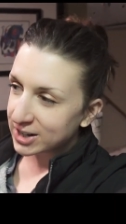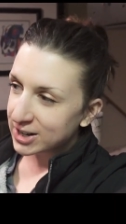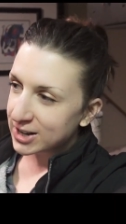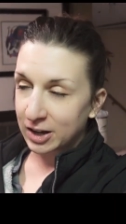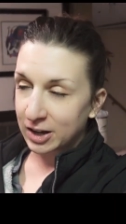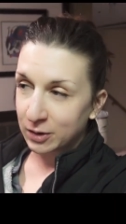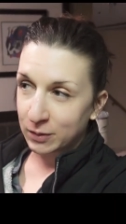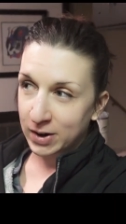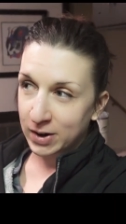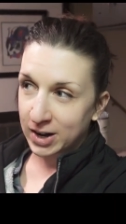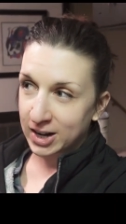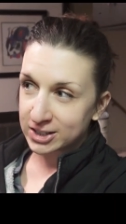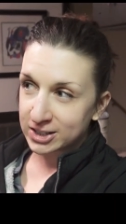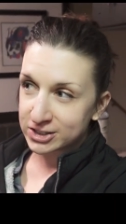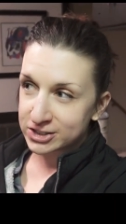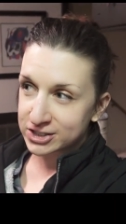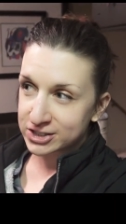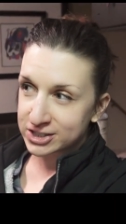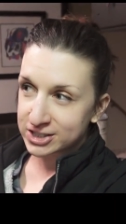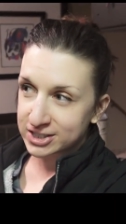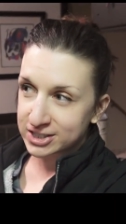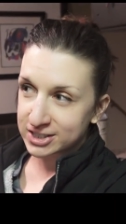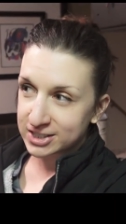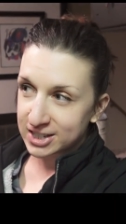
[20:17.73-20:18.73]
I
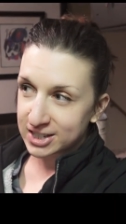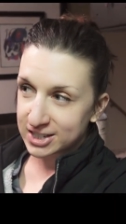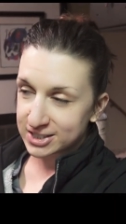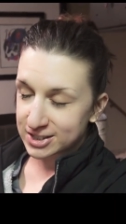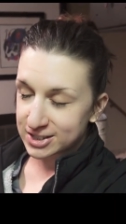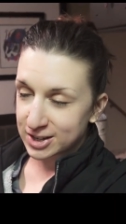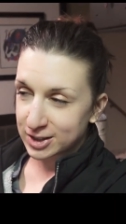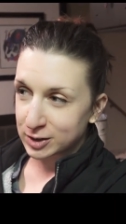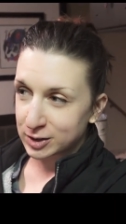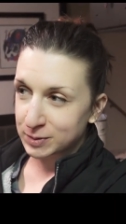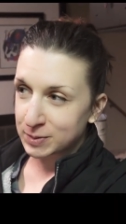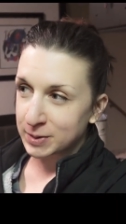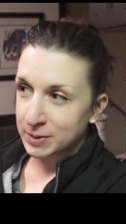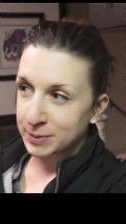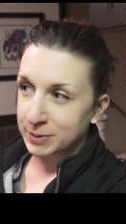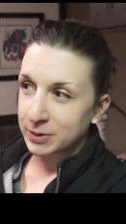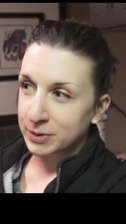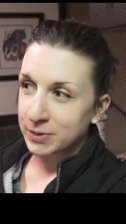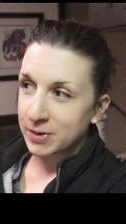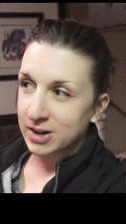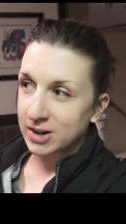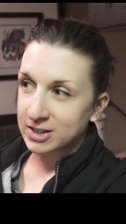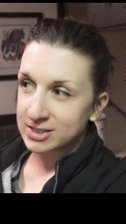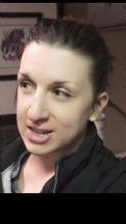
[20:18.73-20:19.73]
watched as other people
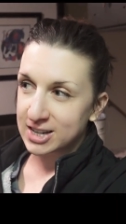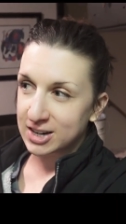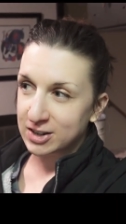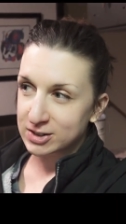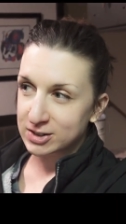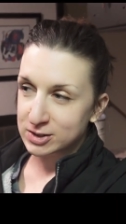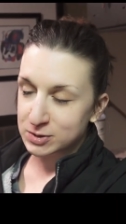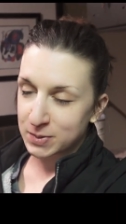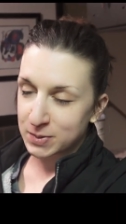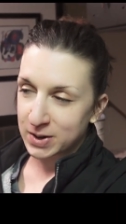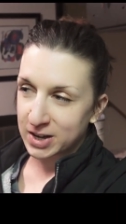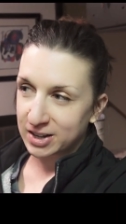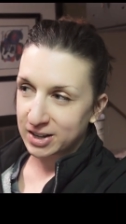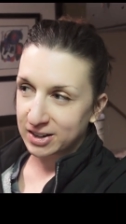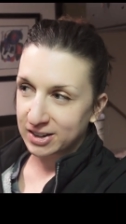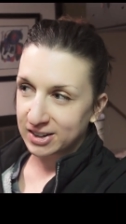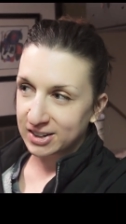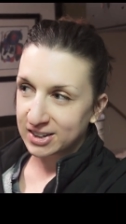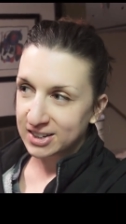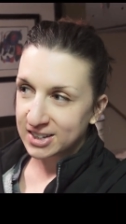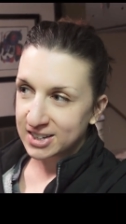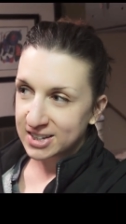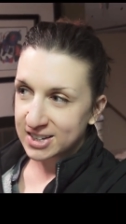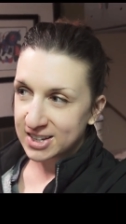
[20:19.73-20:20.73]
walked out as well.